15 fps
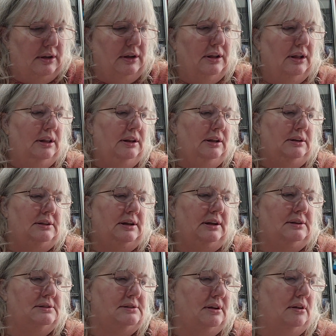And it
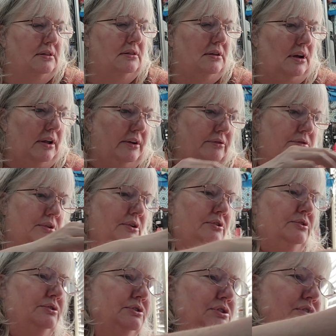takes a lot of rows